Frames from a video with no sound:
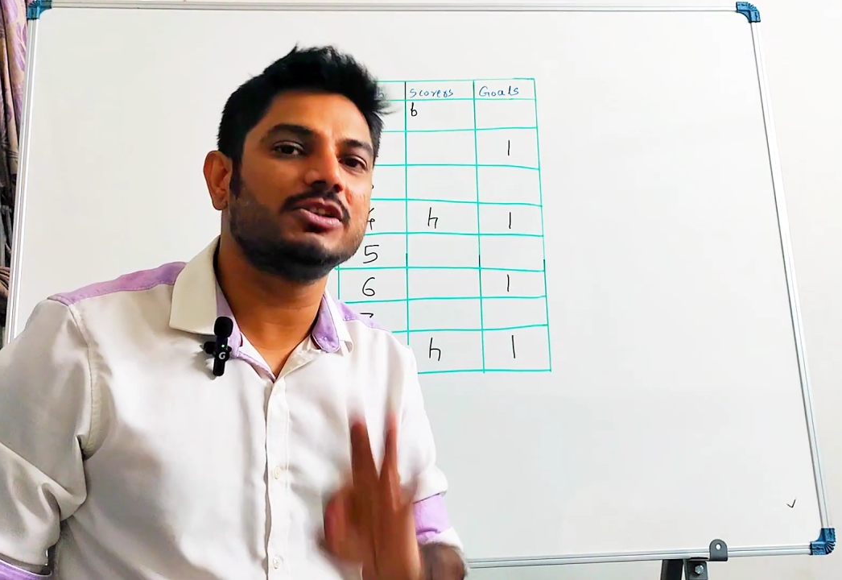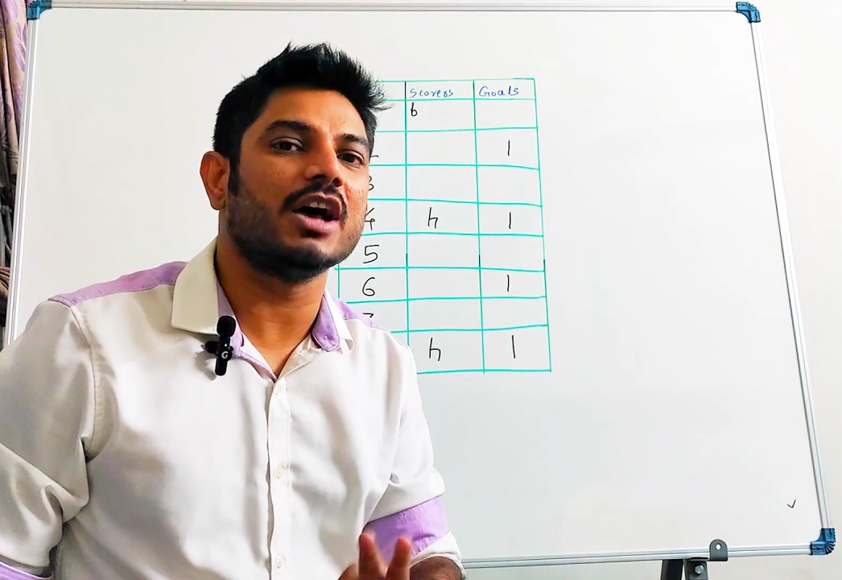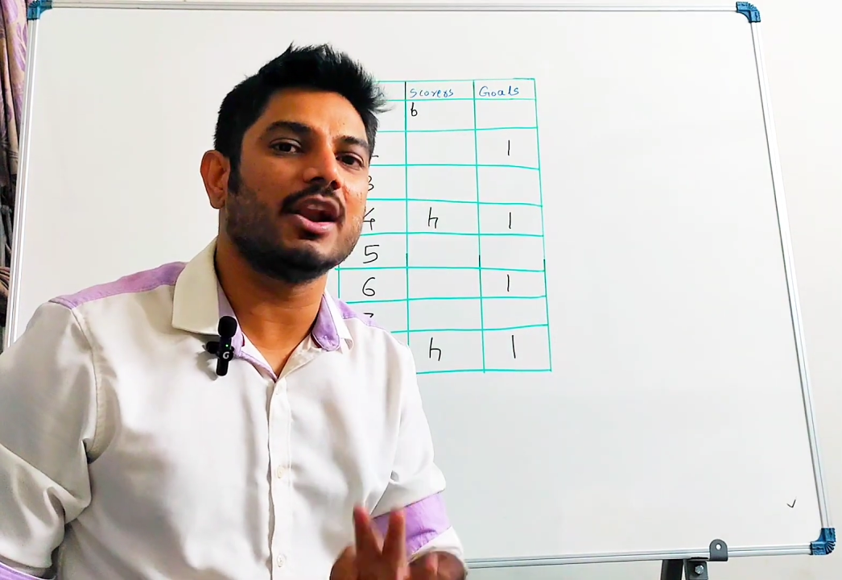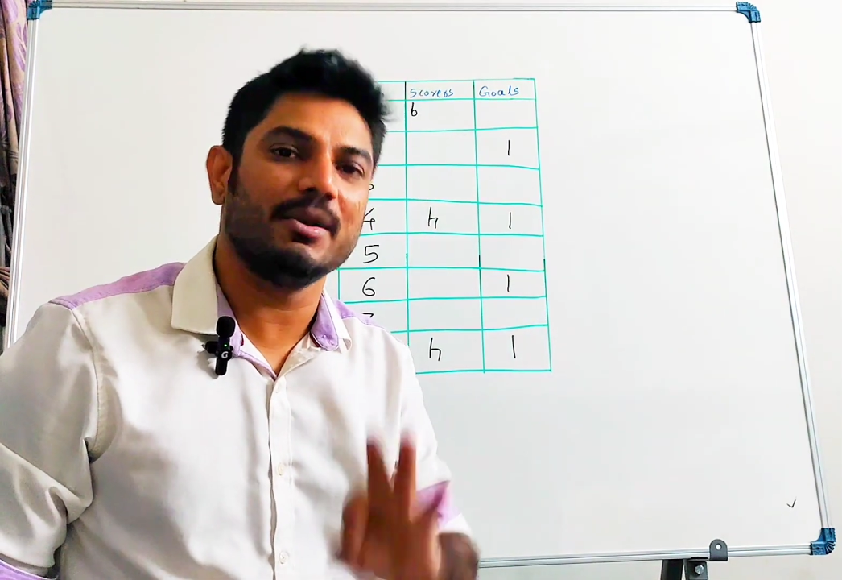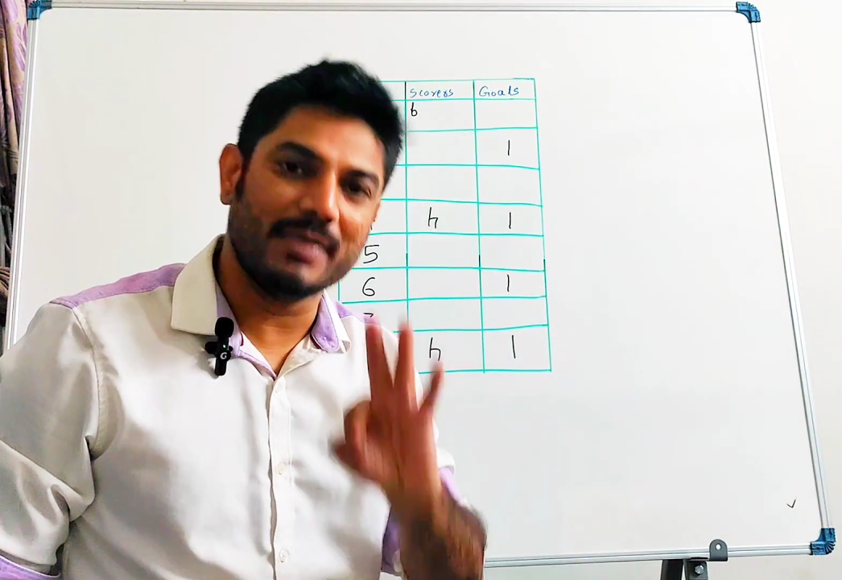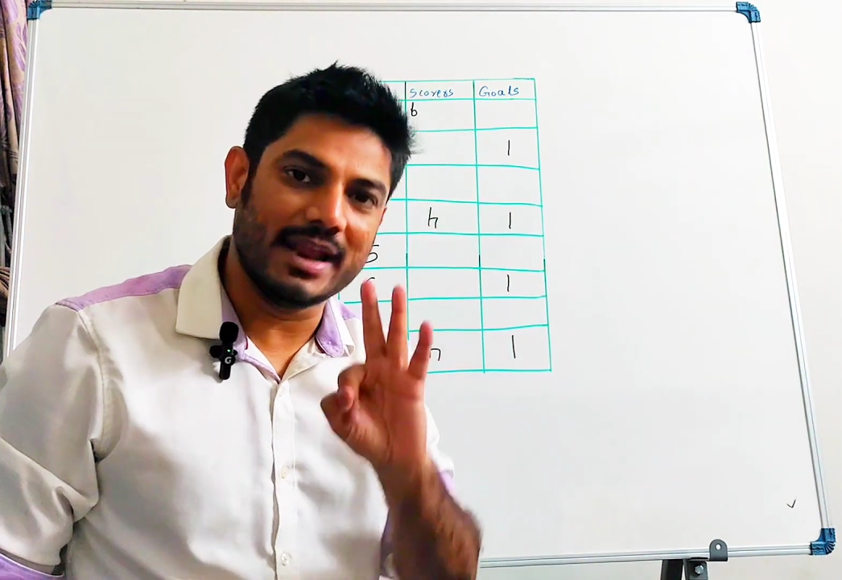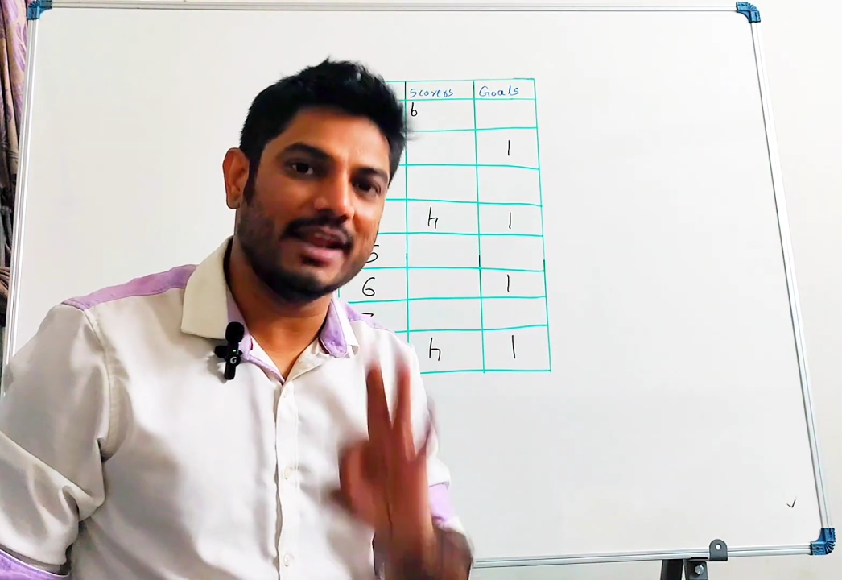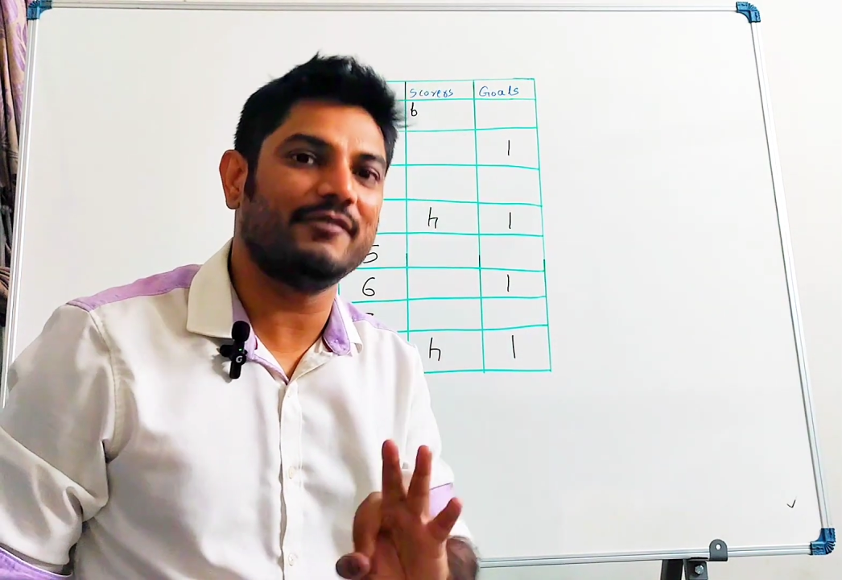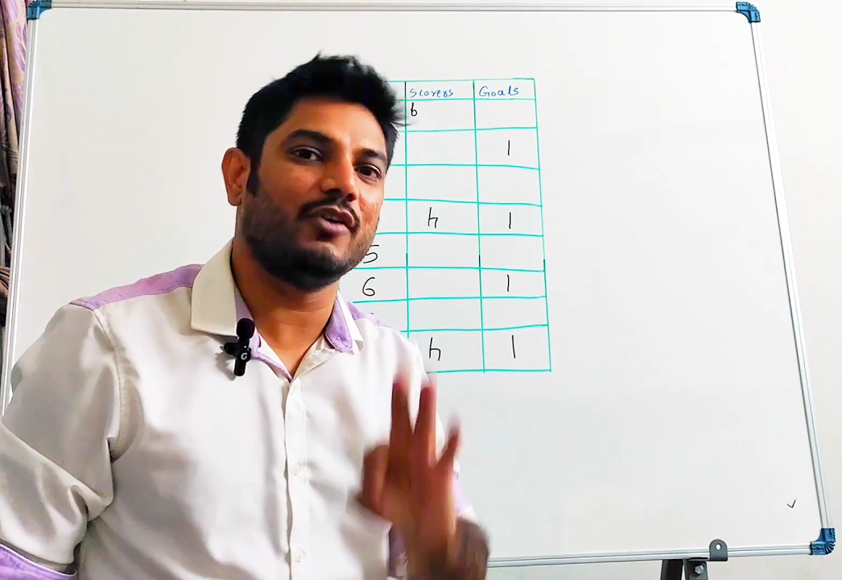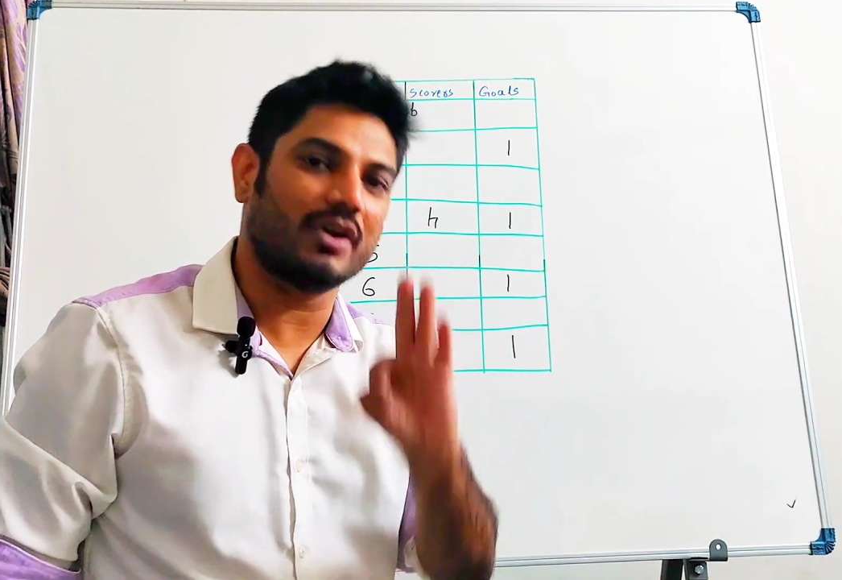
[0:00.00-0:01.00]
are
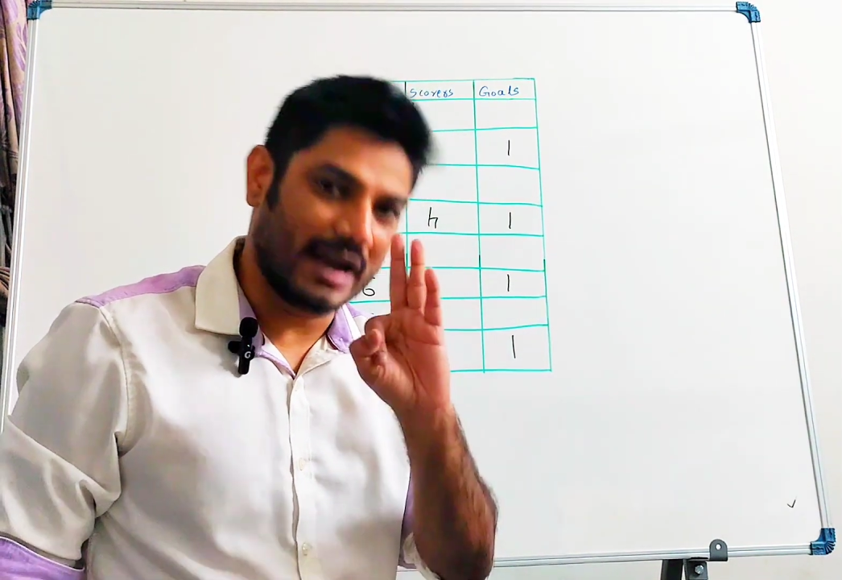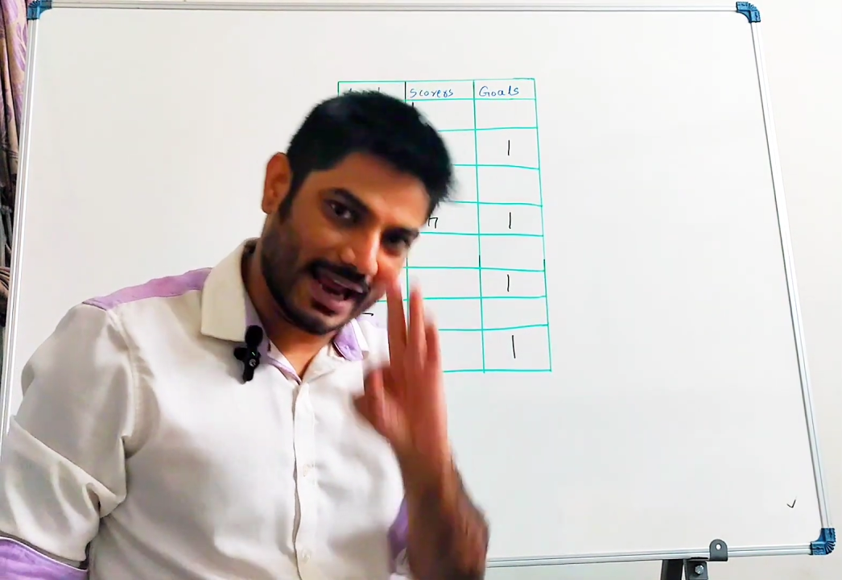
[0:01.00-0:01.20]
remaining for